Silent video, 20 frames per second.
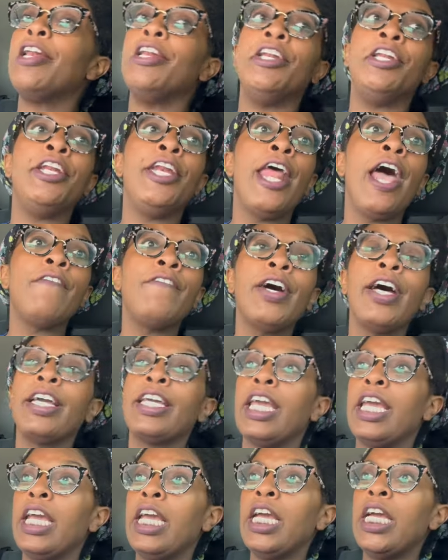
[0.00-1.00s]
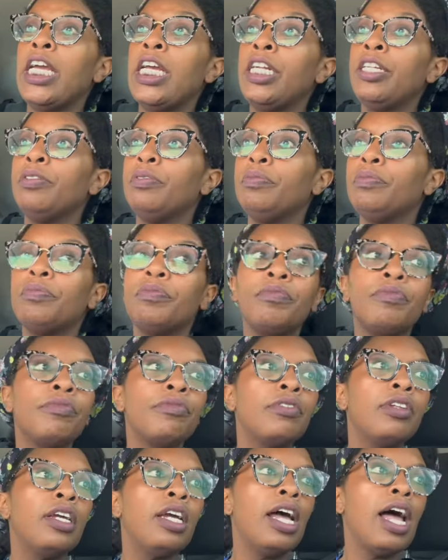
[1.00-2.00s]
Never
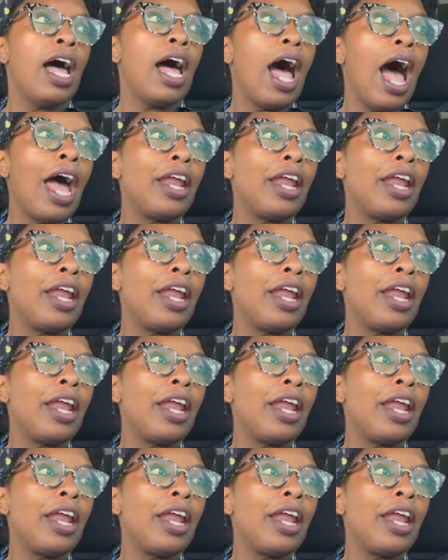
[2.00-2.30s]
again.